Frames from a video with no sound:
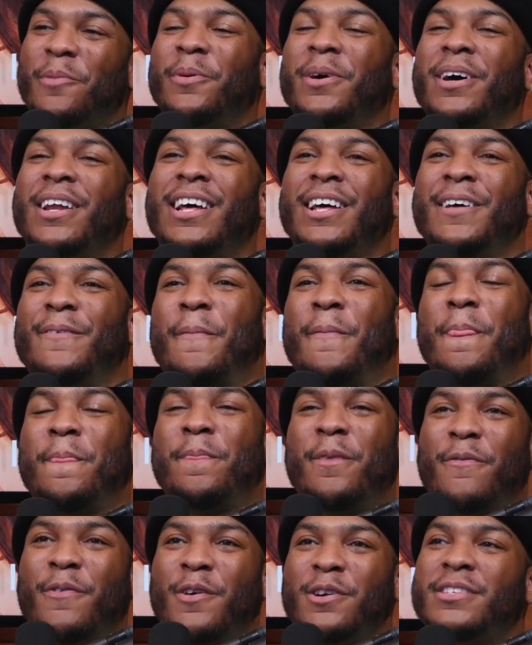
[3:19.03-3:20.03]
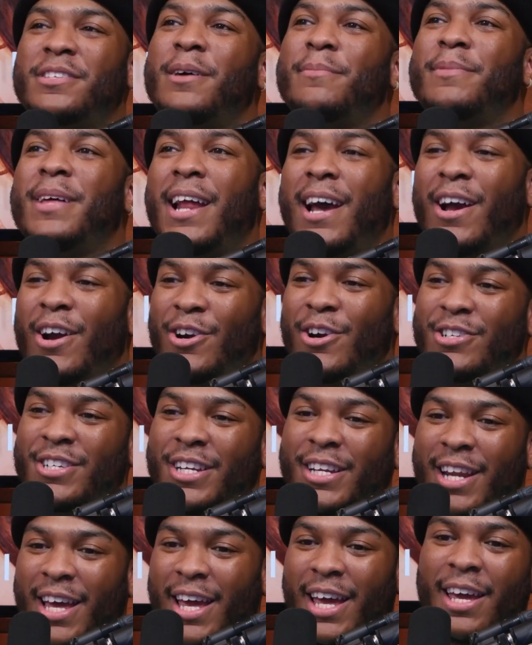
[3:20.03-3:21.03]
But the first time that I heard
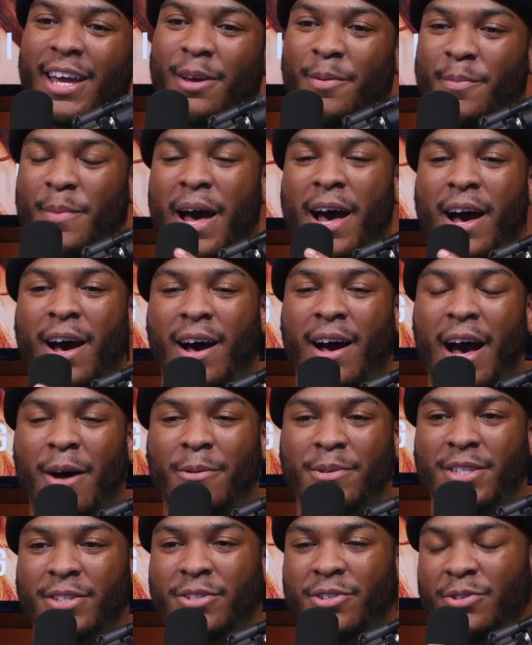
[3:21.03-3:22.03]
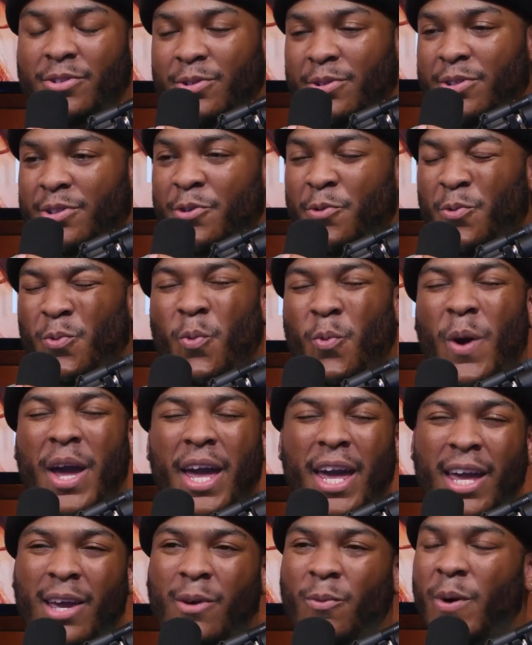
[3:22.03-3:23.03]
your name, uh, I was introduced to you
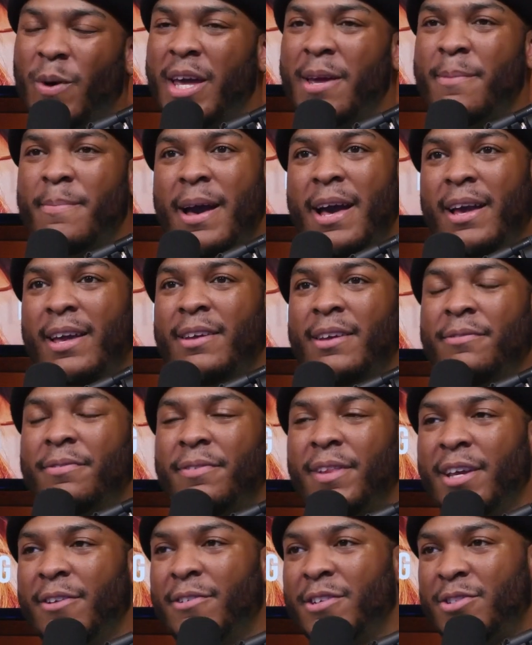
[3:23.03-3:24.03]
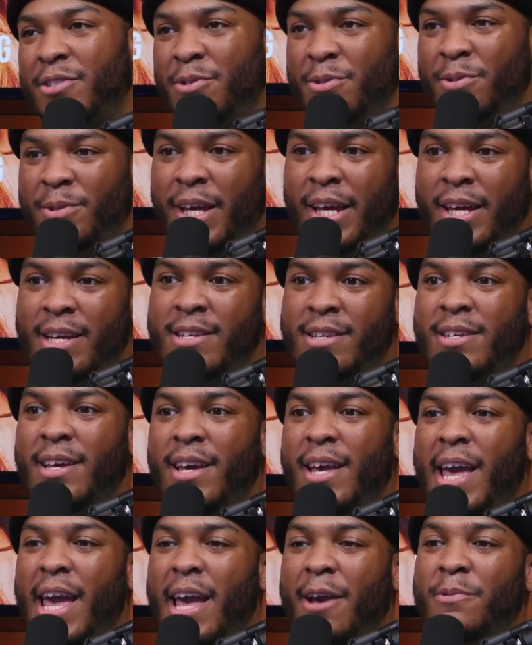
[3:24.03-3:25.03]
way, way back in Flagrant Two Days.
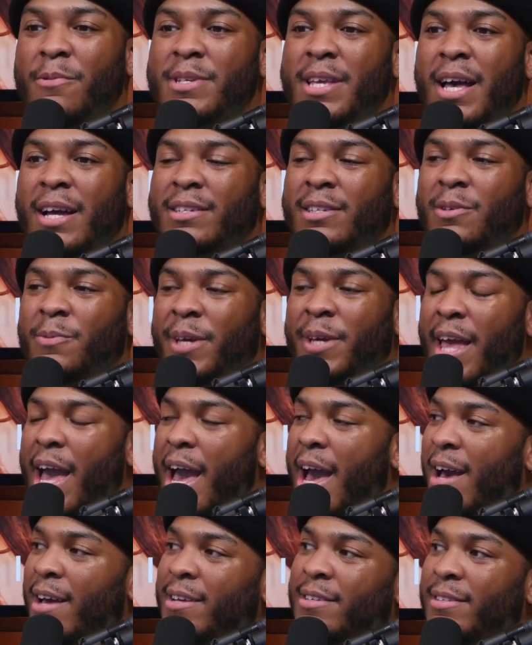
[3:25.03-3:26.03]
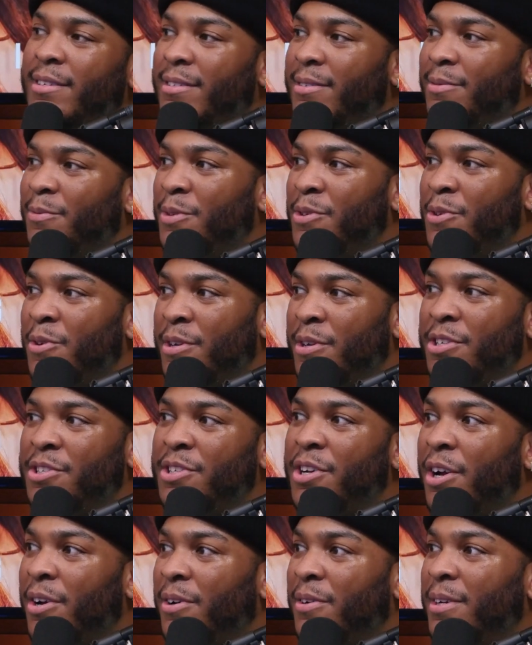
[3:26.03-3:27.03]
It was actually when Cass was on the Shout
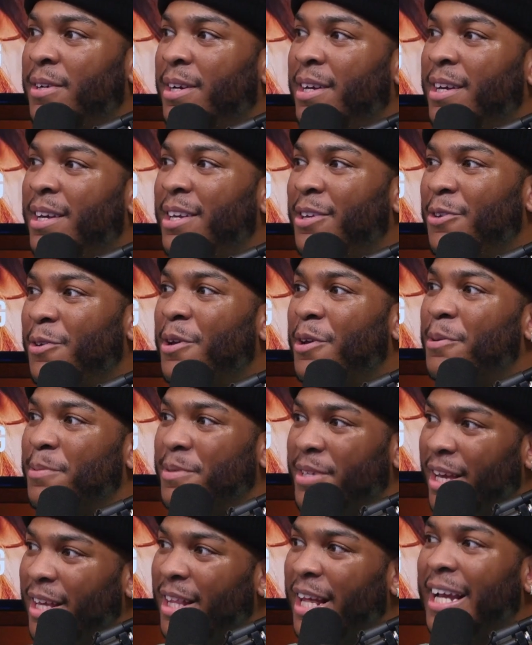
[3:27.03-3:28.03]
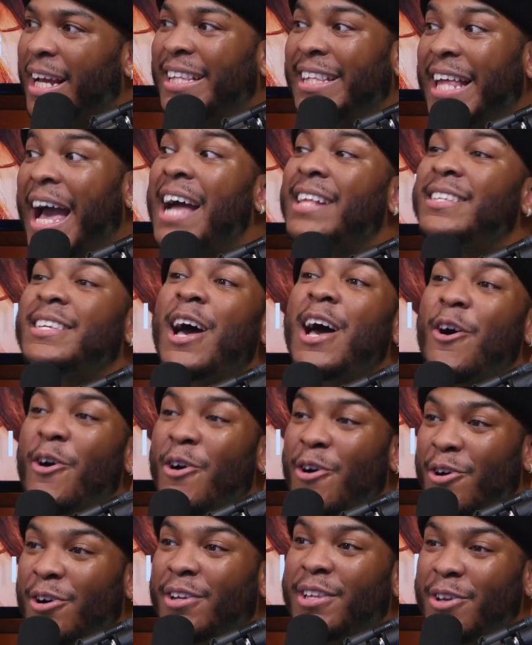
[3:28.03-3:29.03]
show. Shout to Cass, yeah. You know what I'm saying? Like yeah. that's how
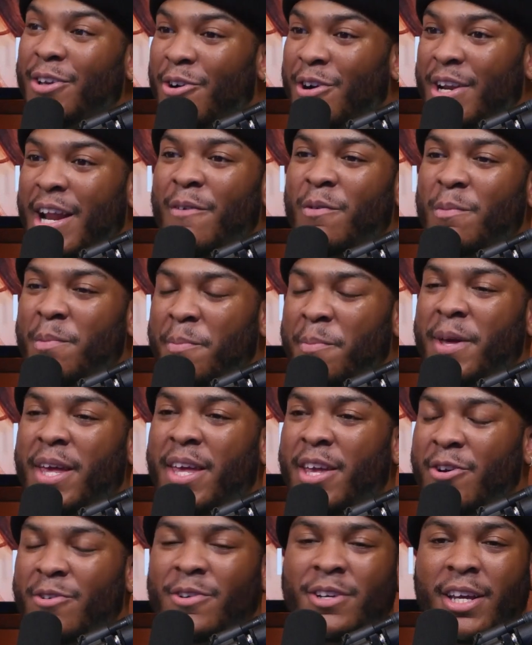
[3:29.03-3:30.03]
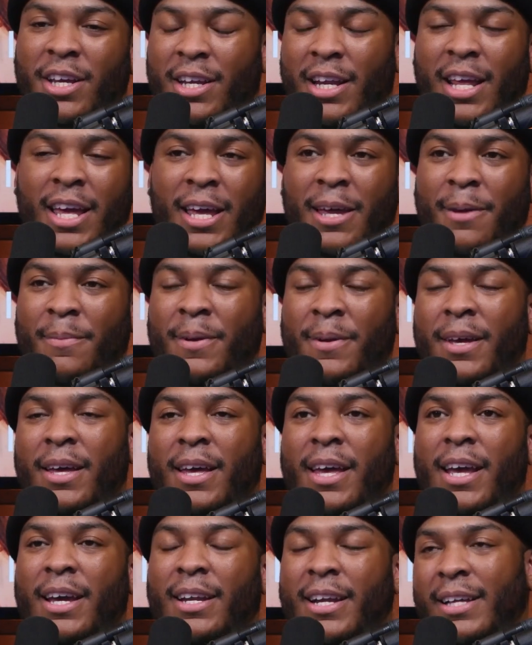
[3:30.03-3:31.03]
early on I remember hearing your oh, name. Oh,
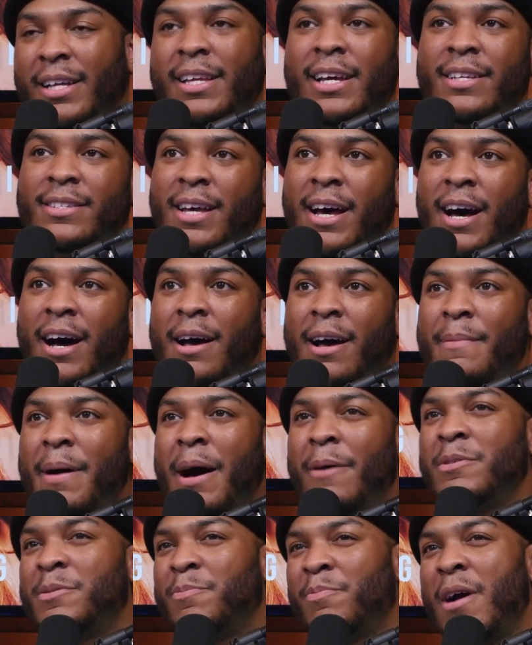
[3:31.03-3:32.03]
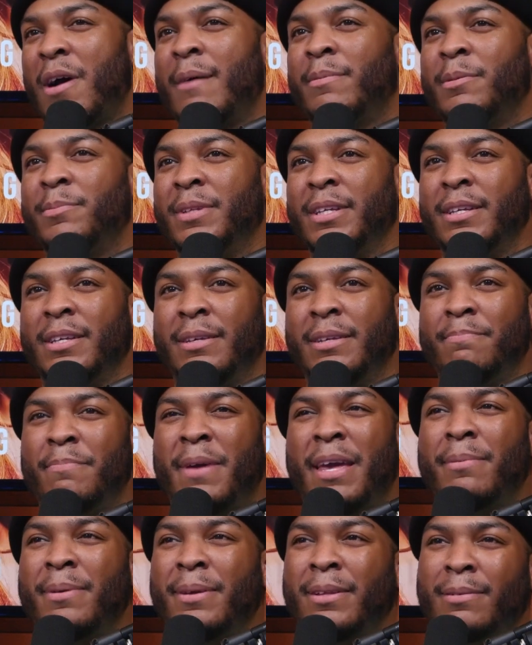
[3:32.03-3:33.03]
wow. And at that time, I was probably
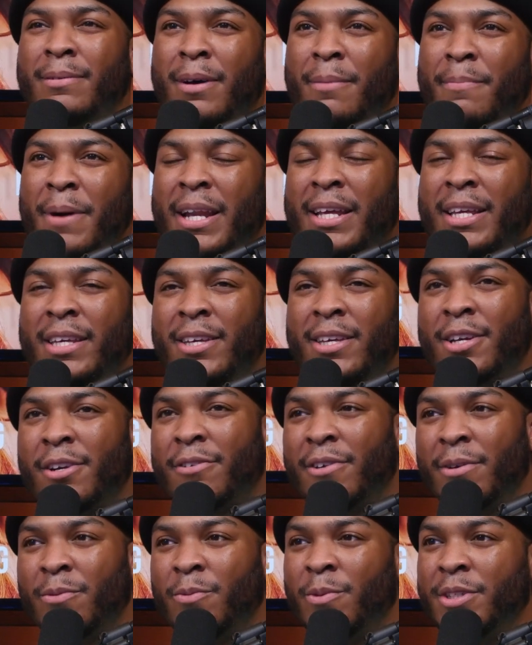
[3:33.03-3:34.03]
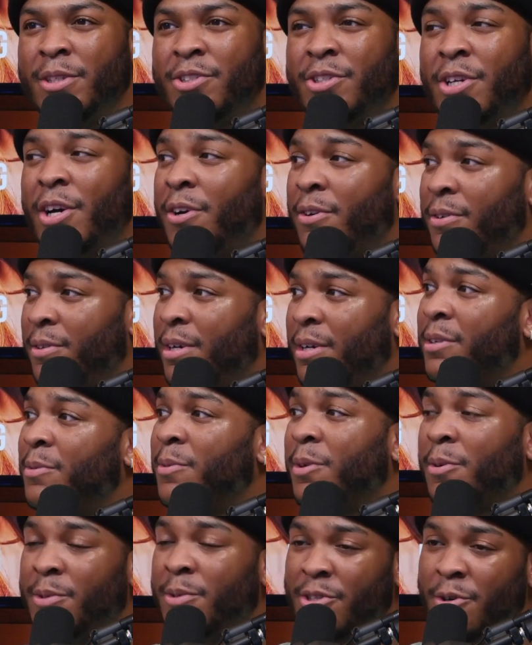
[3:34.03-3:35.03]
maybe about a year in with Joe. I was
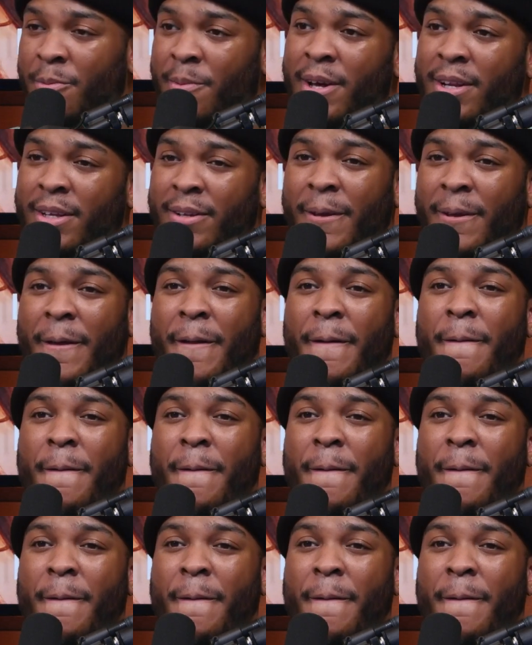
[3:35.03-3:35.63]
working with Joe button.